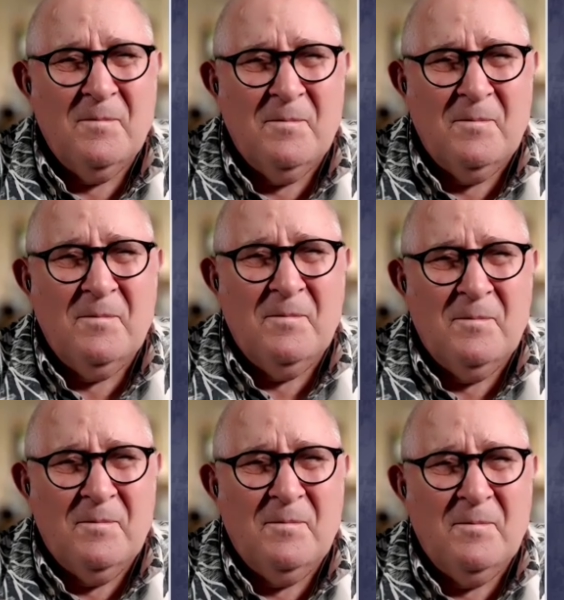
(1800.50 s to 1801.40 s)

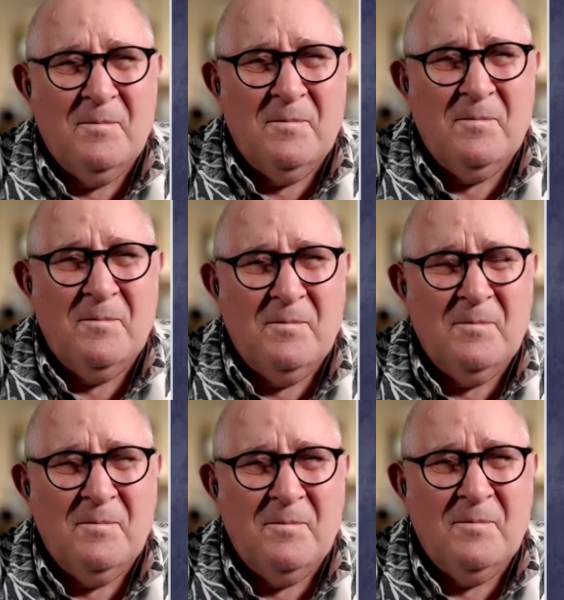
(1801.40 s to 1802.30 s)

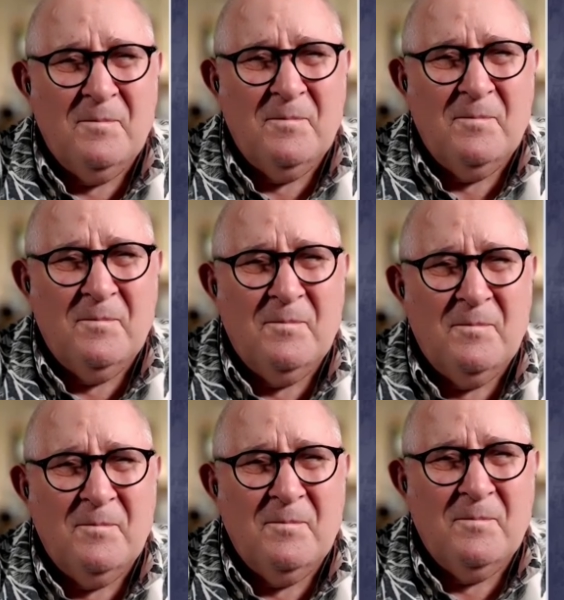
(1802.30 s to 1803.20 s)

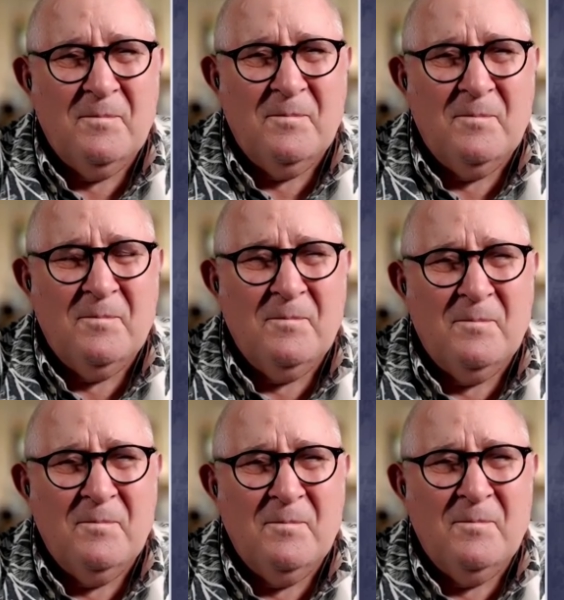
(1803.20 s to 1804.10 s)

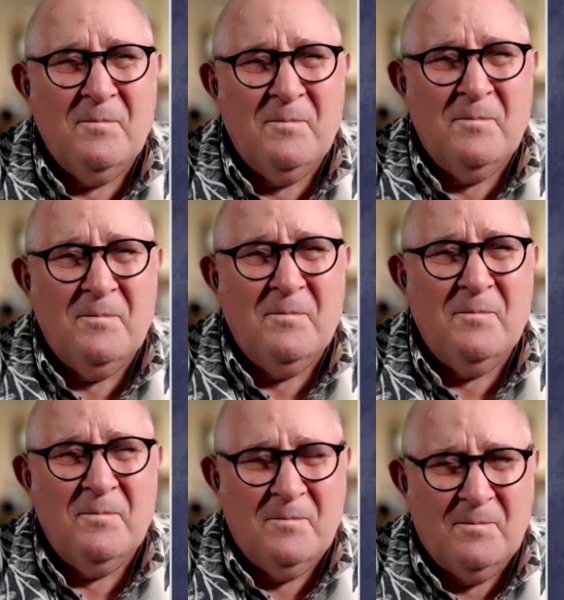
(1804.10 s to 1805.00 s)

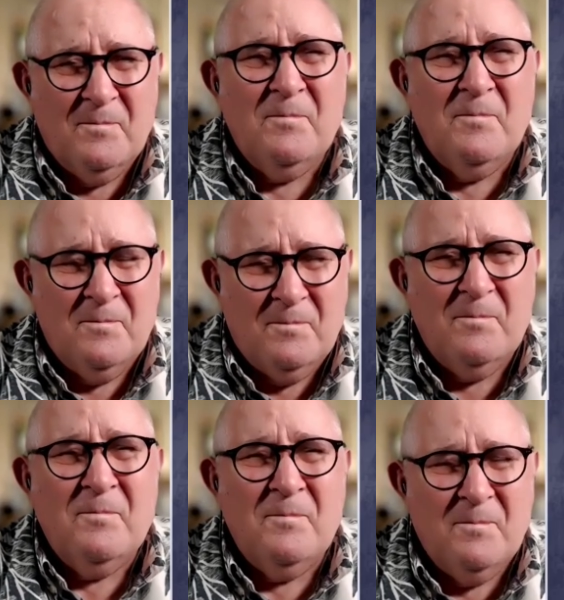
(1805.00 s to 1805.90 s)
(silent)